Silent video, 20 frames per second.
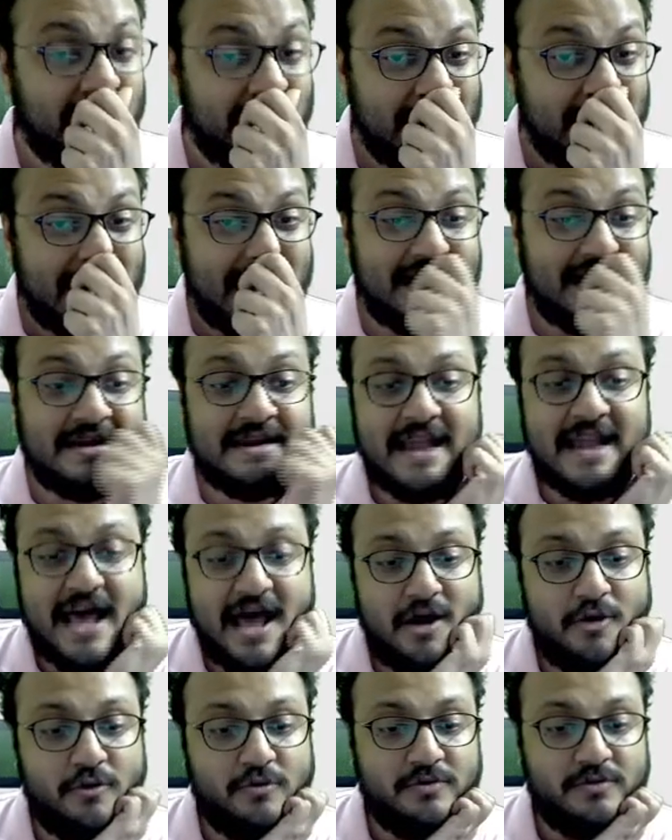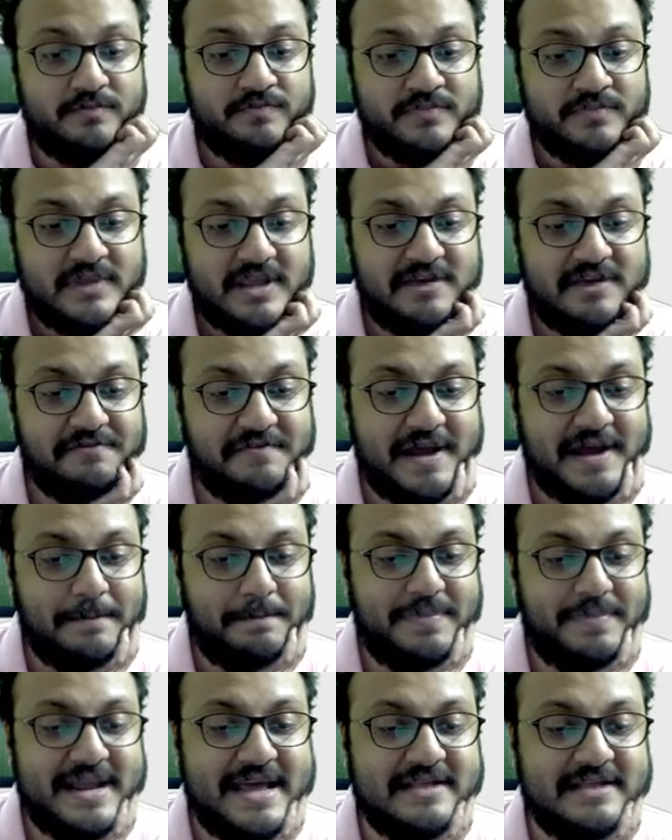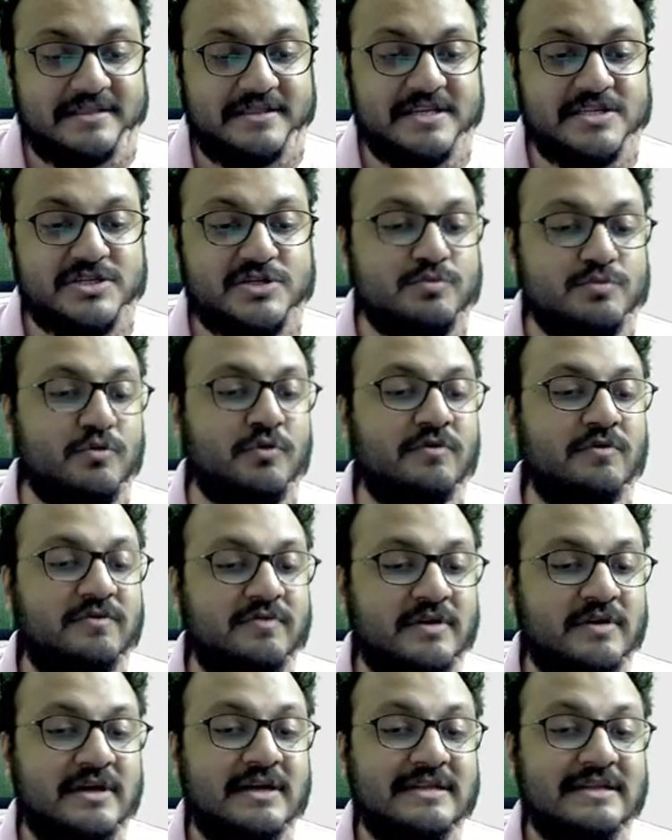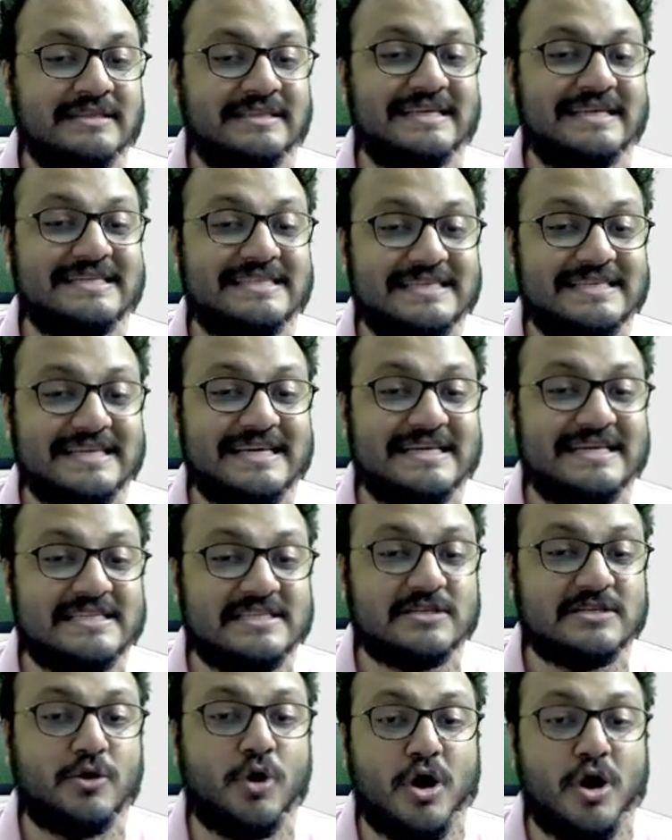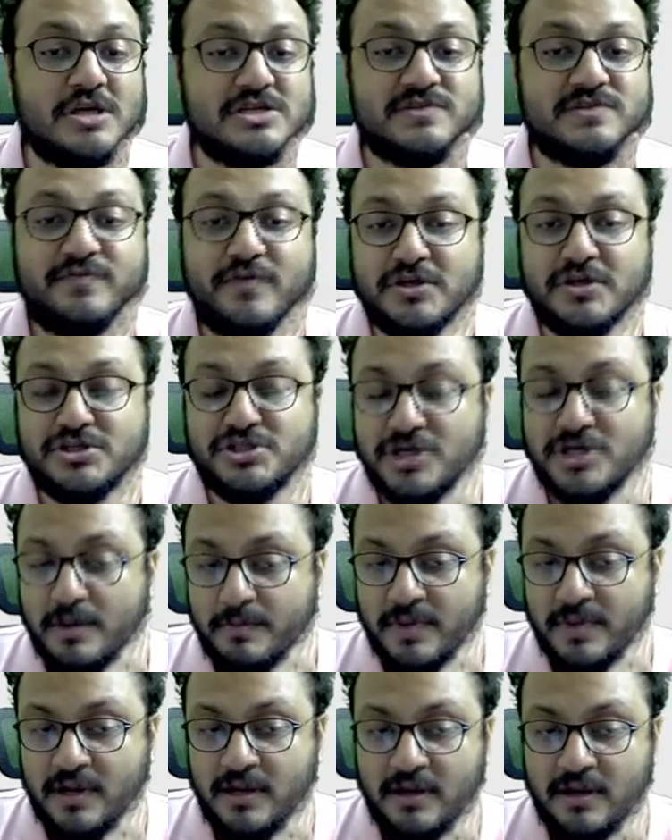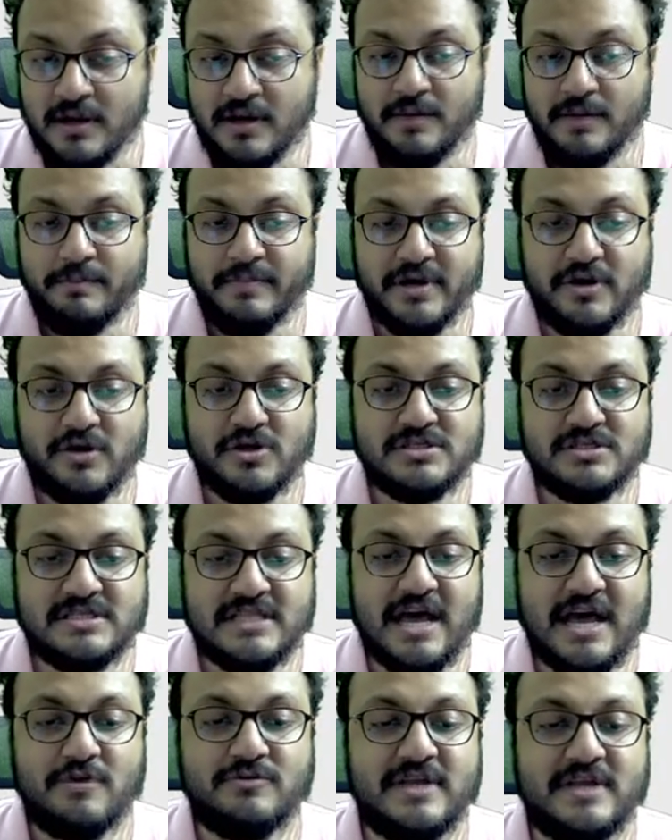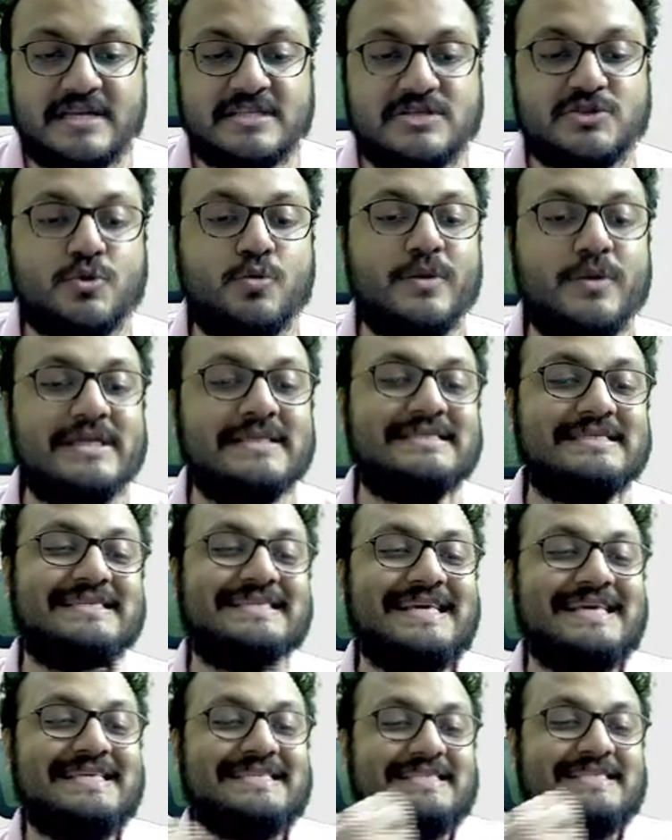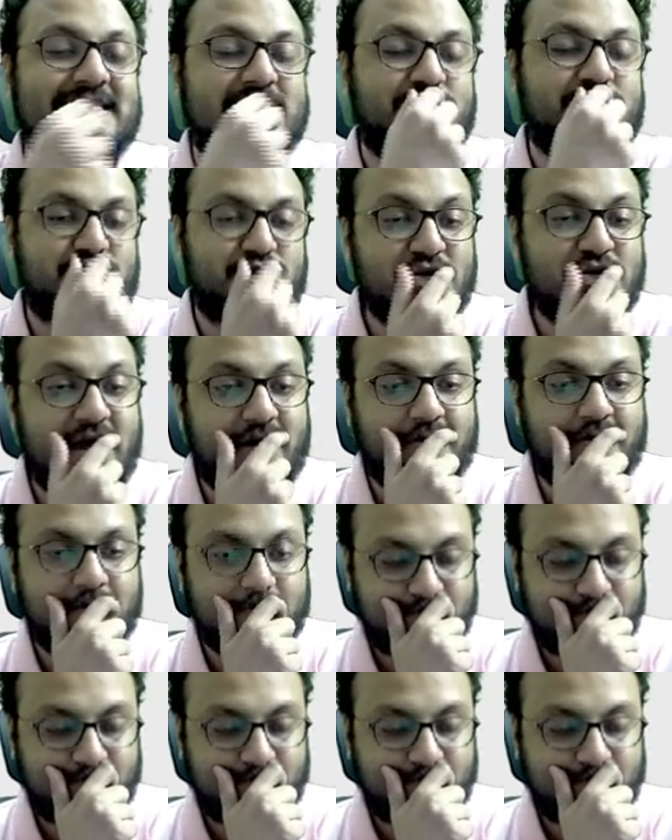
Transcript: And now, if I play this move, this is cause for trouble because now there is queen c6 check.